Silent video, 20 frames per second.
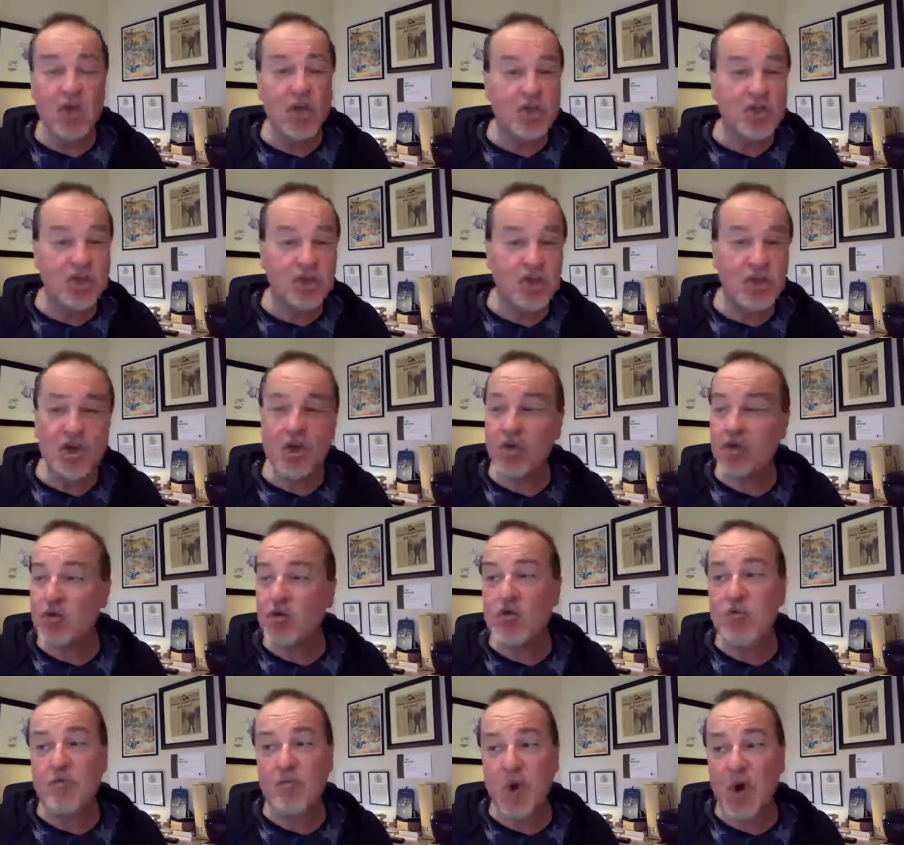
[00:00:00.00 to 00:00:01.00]
Sure,
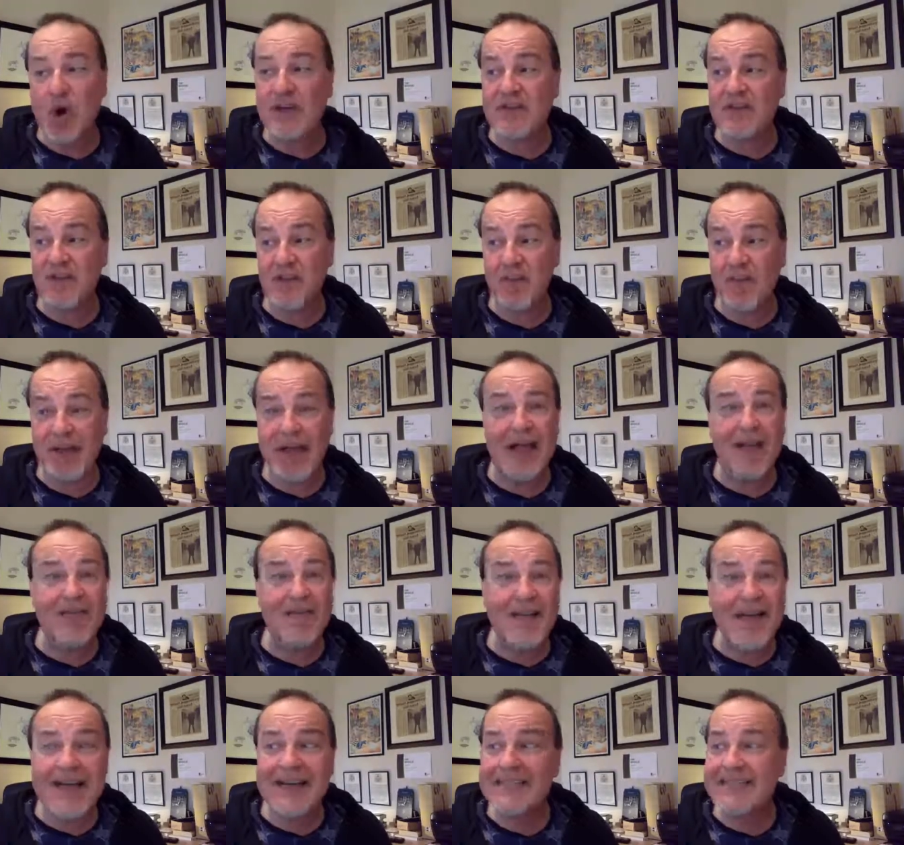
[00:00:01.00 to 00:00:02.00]
you boys from
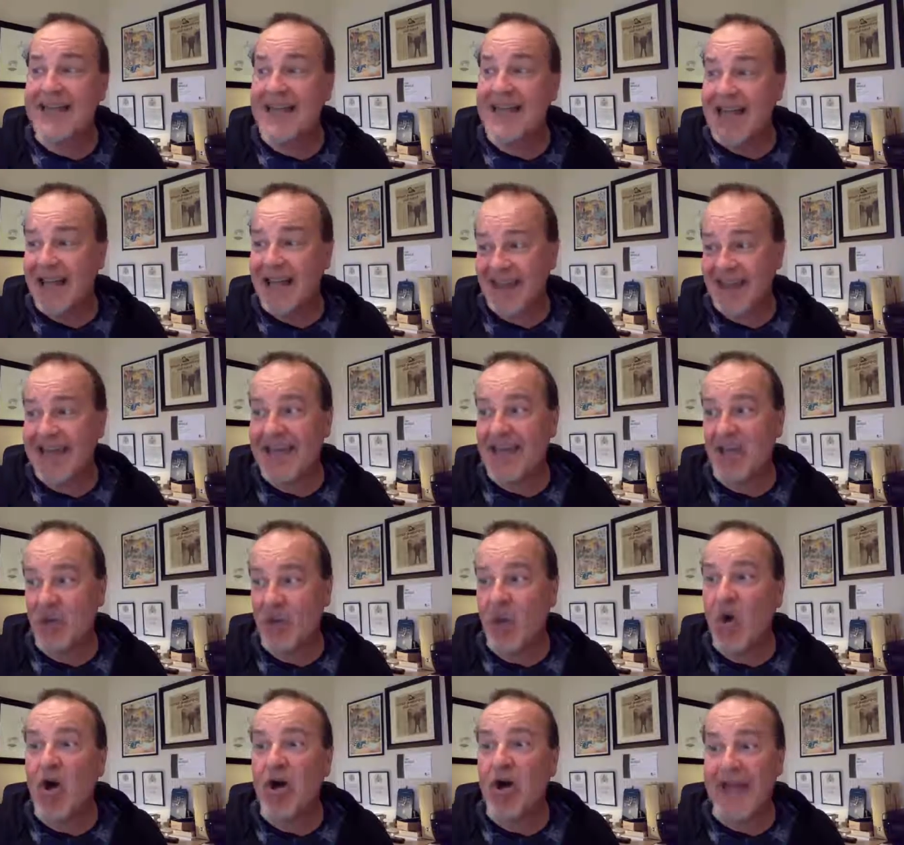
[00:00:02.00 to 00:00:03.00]
Belfast think the
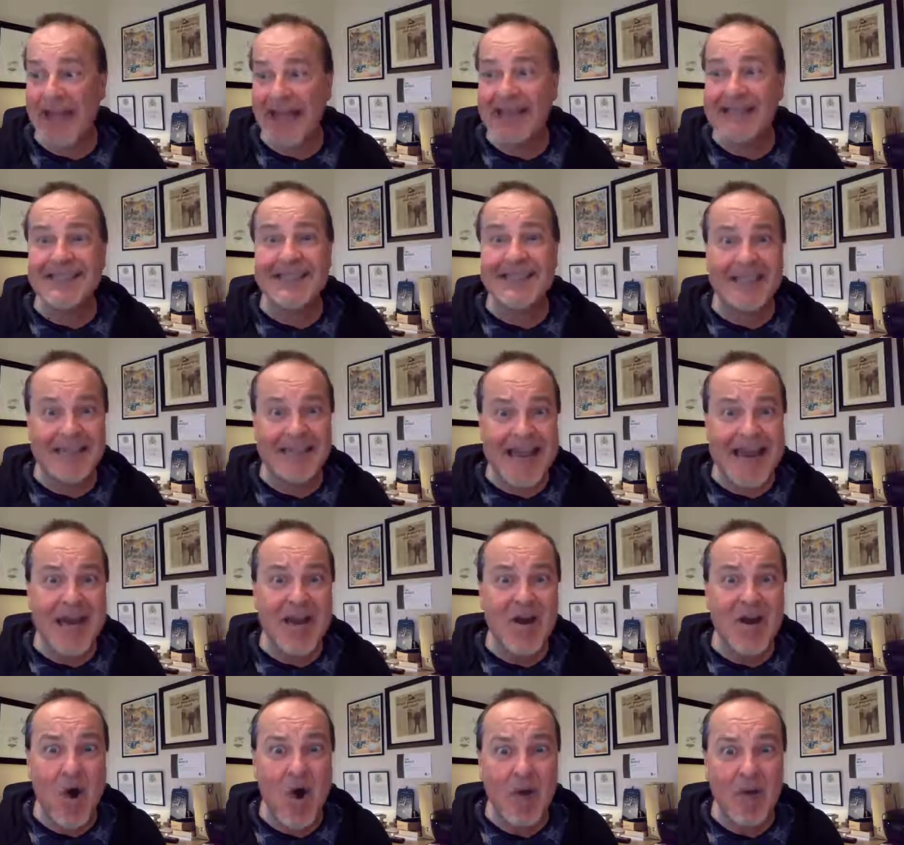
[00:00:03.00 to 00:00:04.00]
world ends at
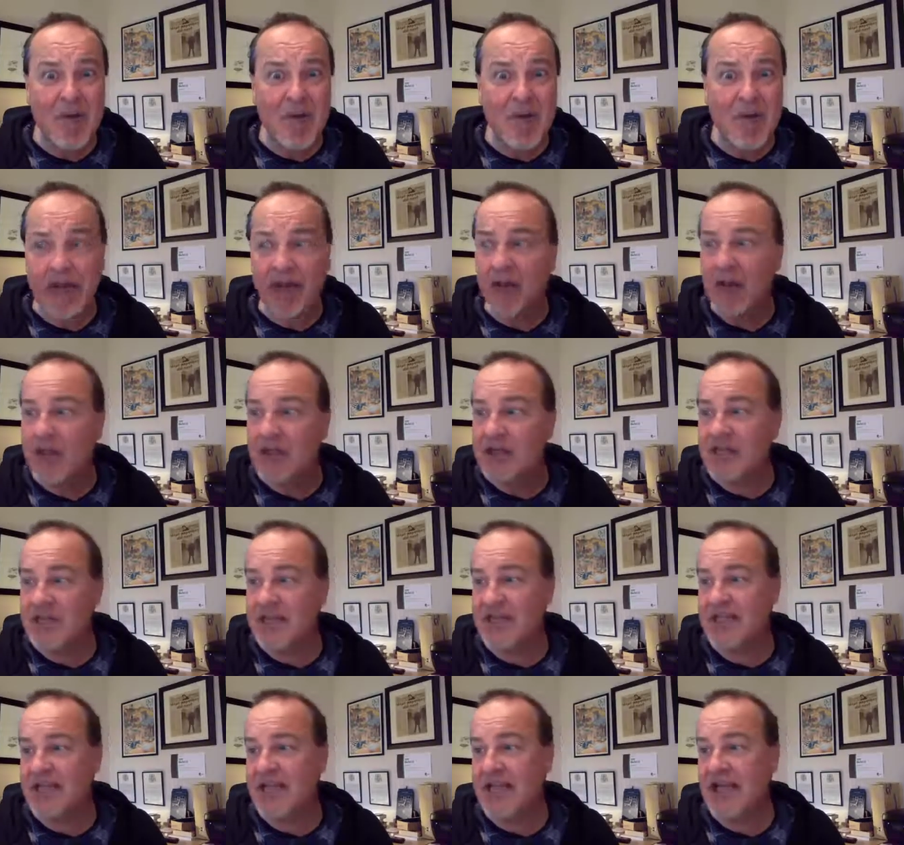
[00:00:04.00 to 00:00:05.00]
Glengormley,
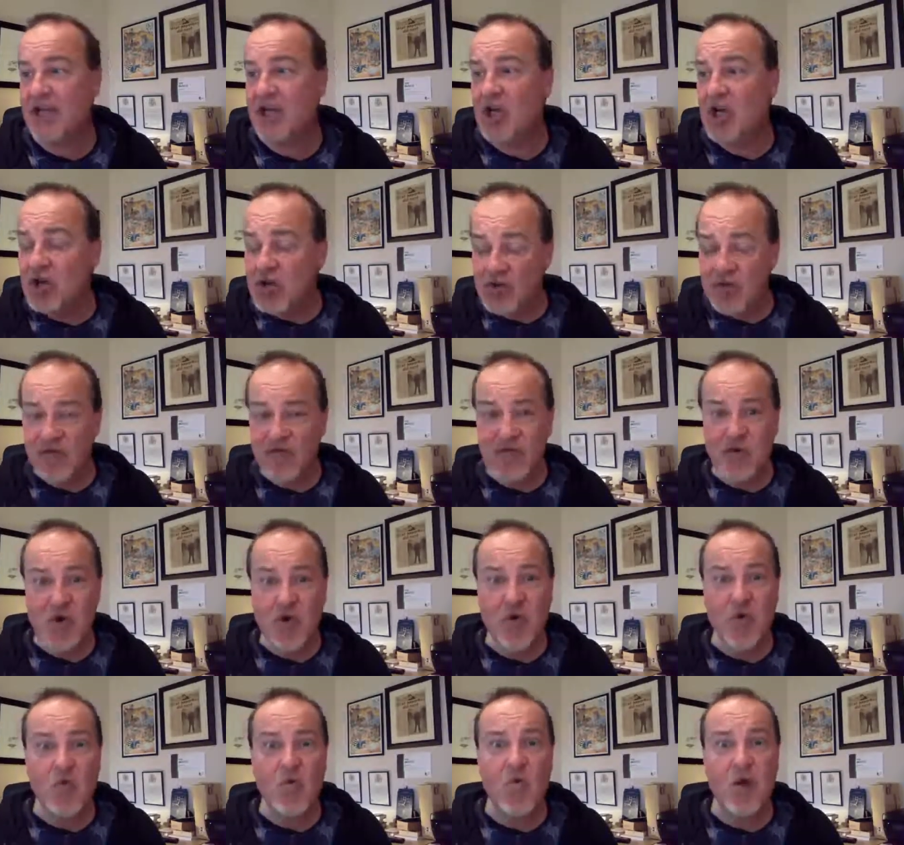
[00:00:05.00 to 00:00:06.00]
she said. You've
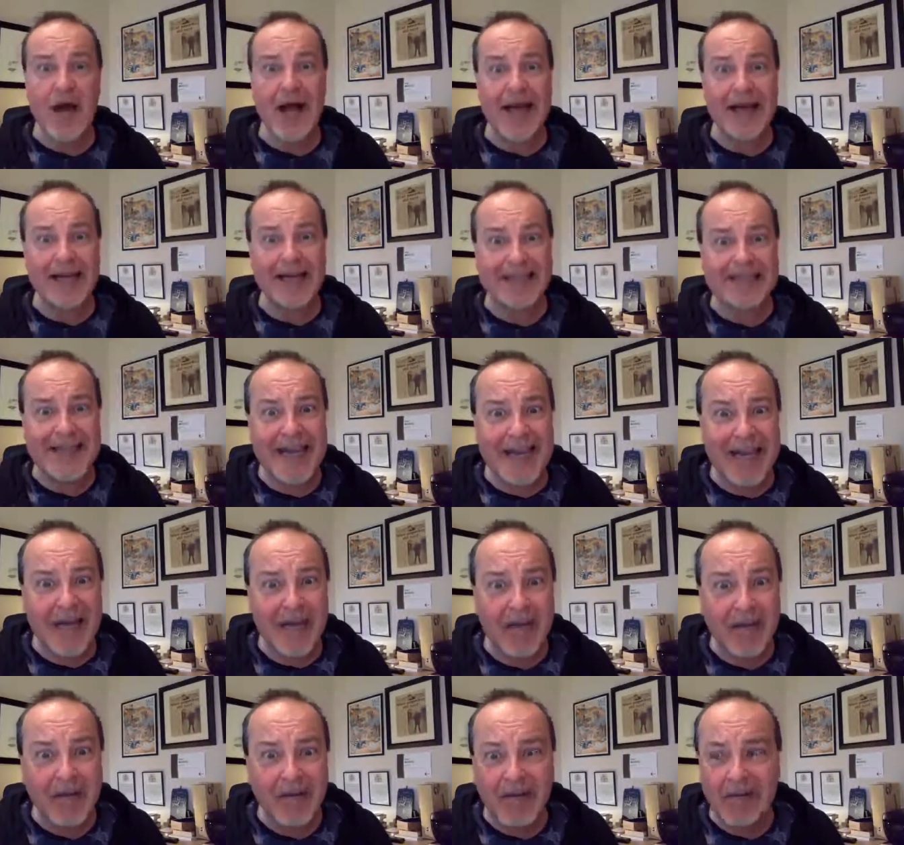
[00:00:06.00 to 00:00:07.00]
no
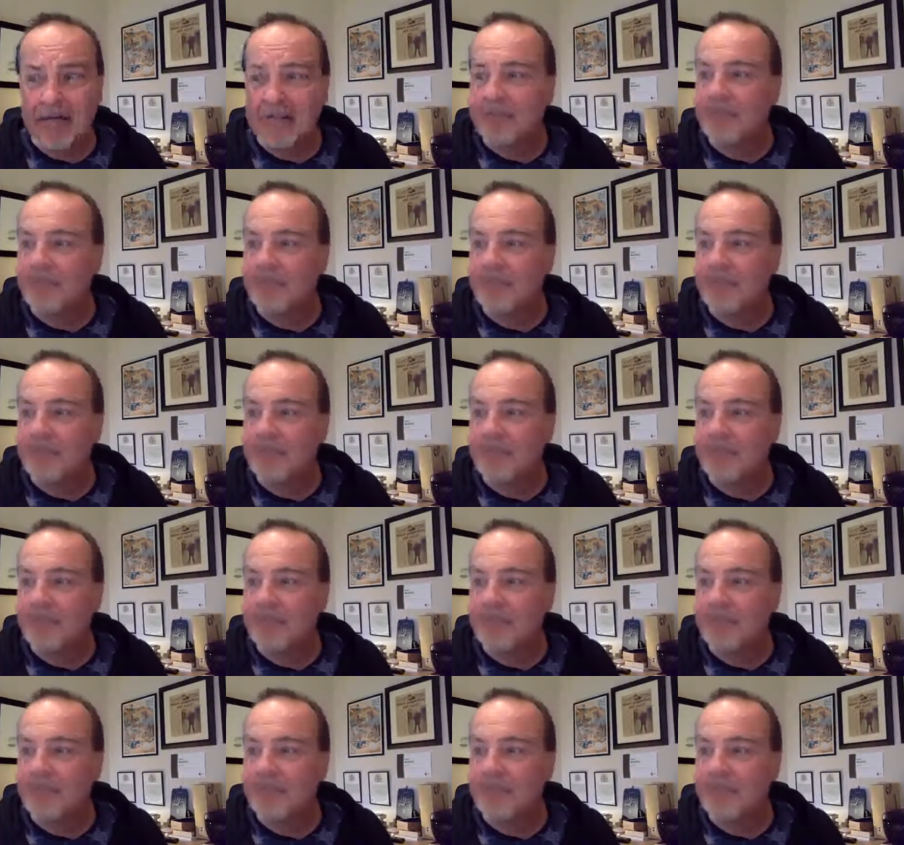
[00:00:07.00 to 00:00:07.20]
idea.